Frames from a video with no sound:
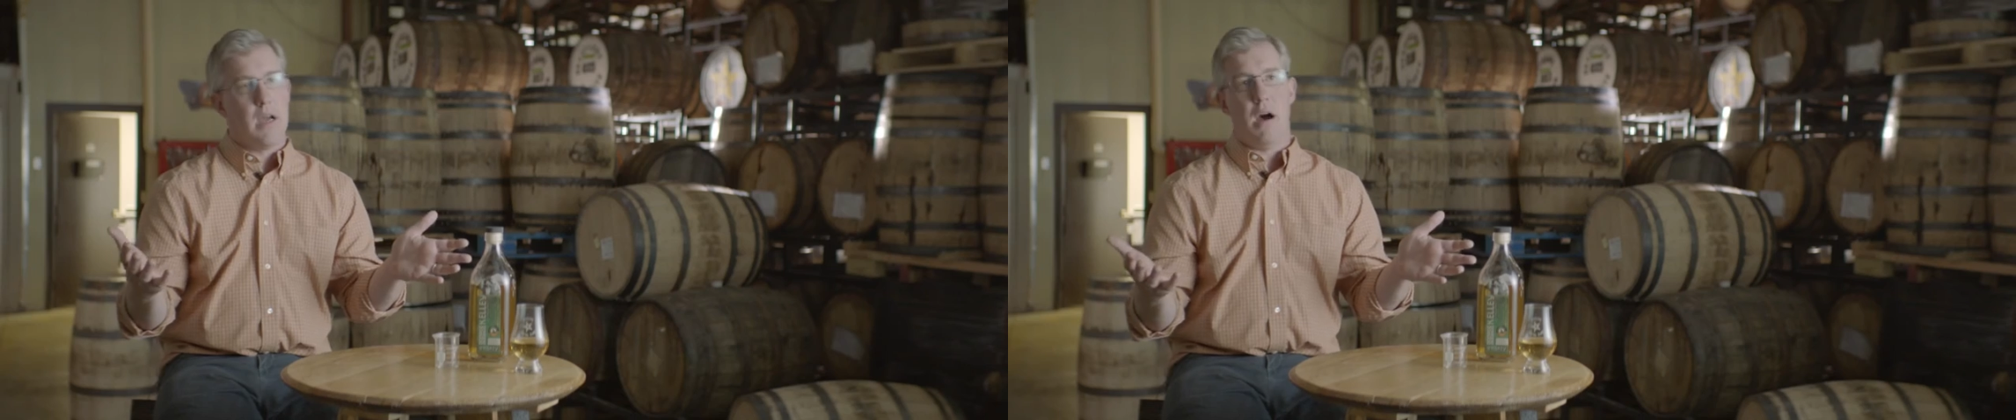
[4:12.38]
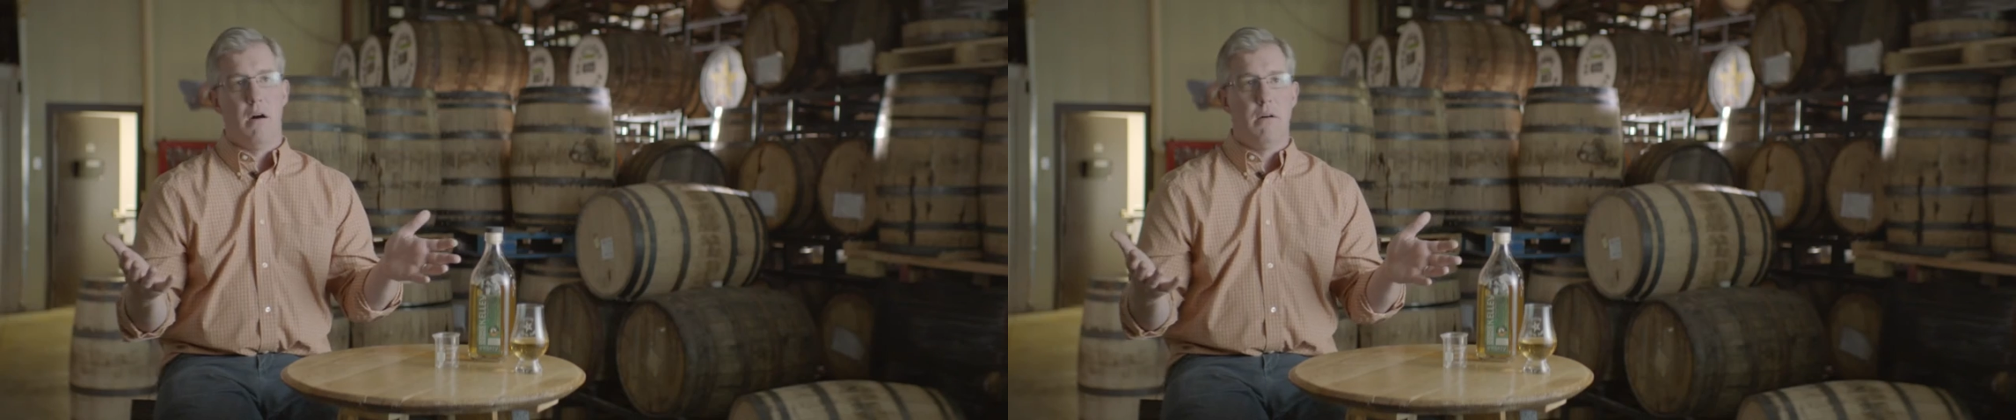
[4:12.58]

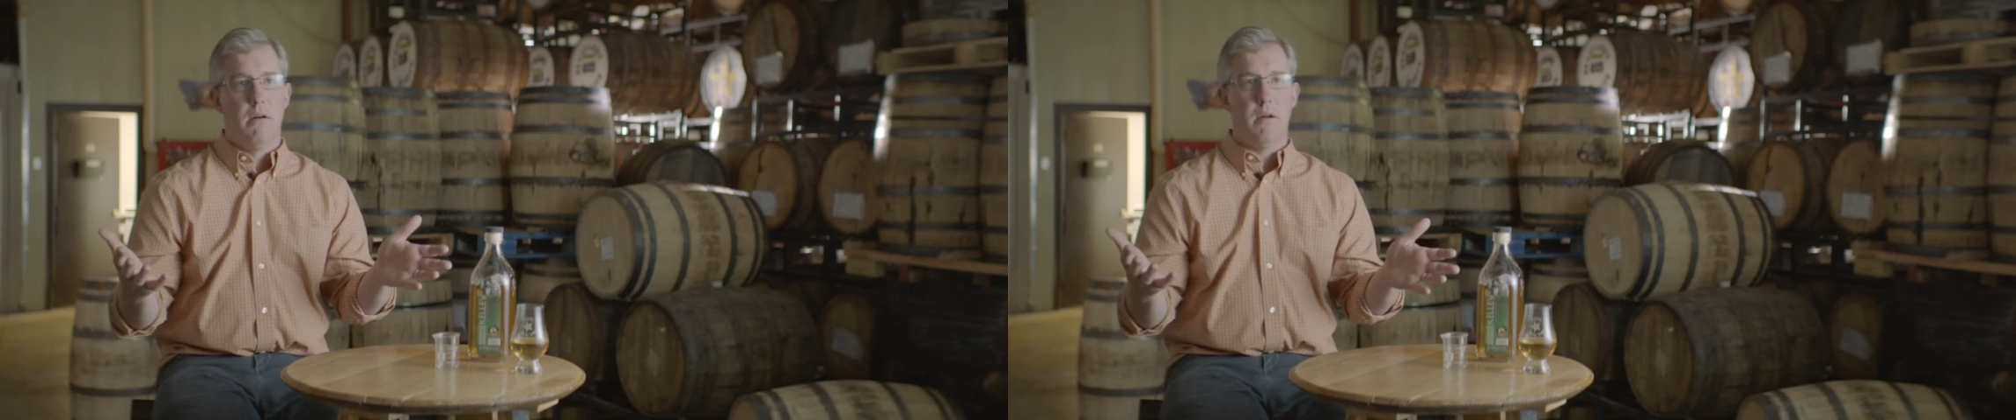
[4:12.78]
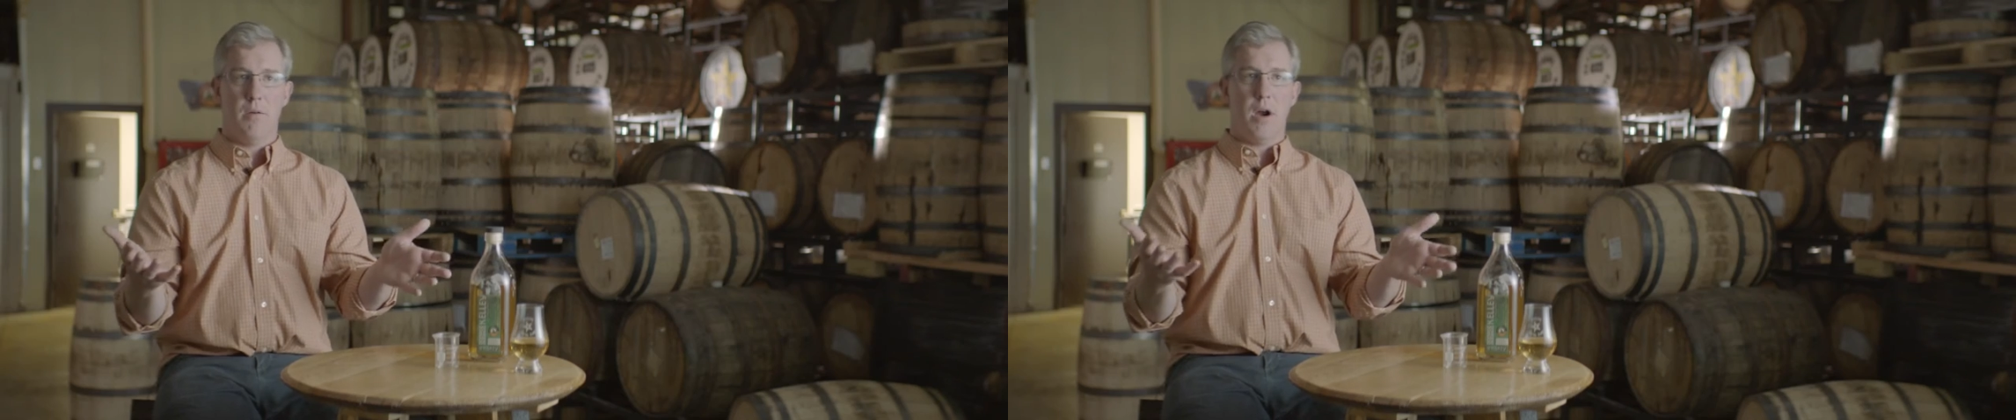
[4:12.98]
like, oh,
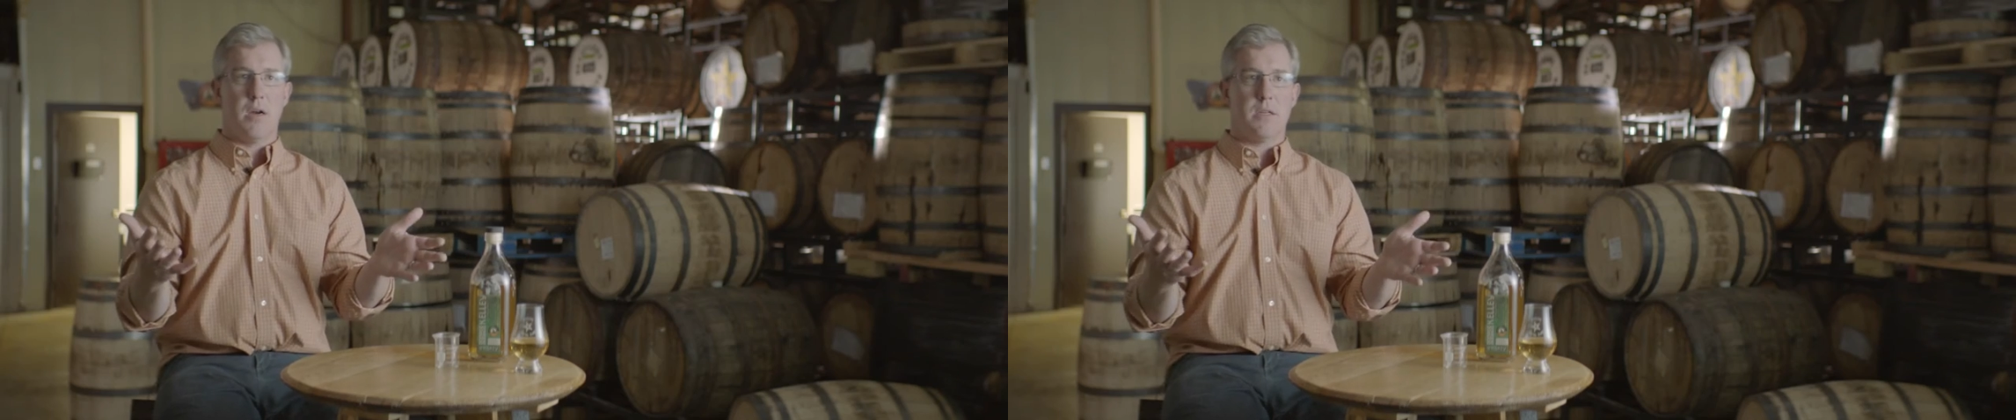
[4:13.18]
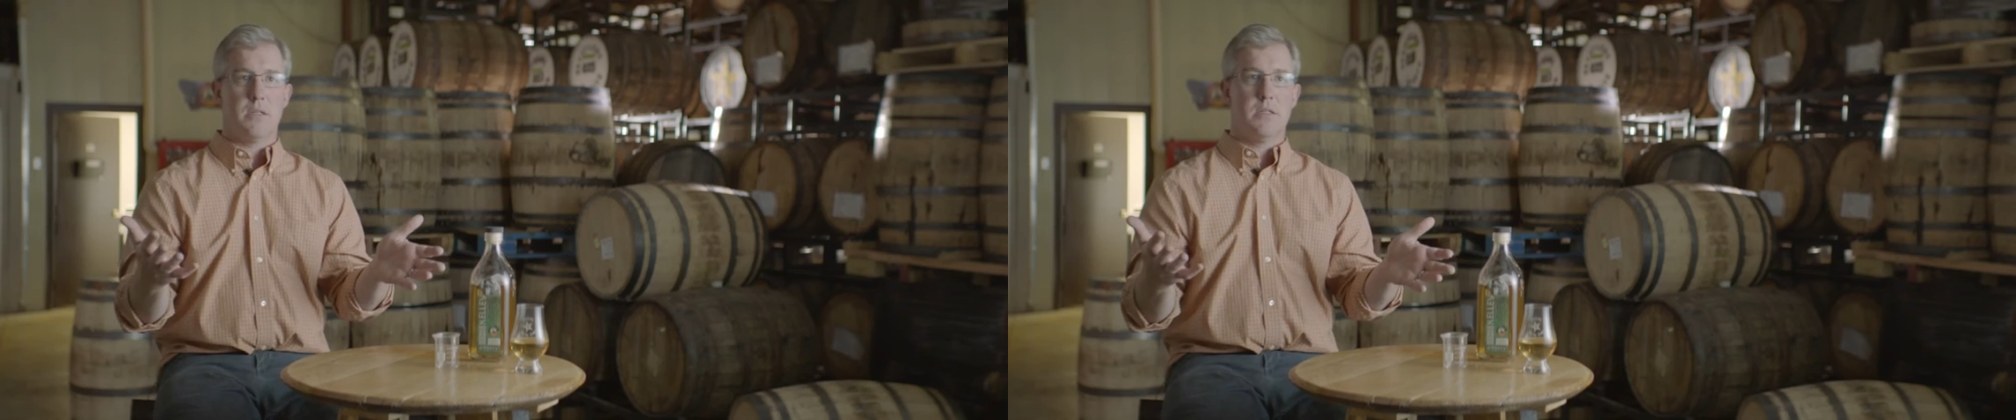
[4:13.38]
it
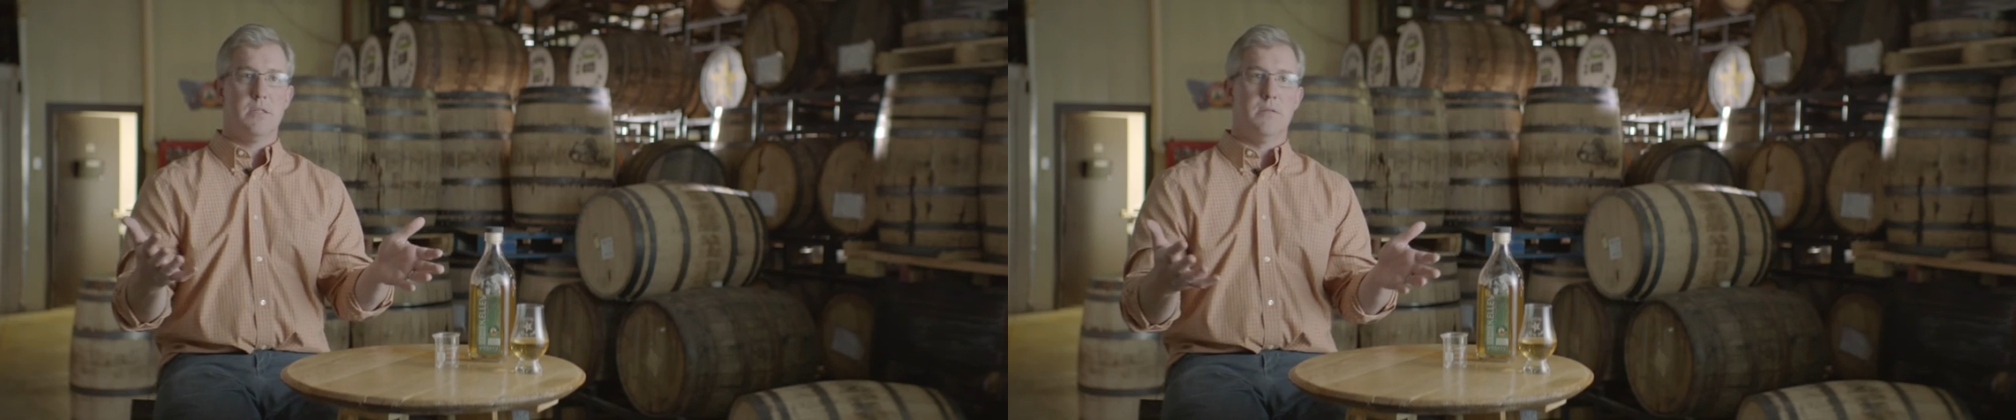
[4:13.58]
works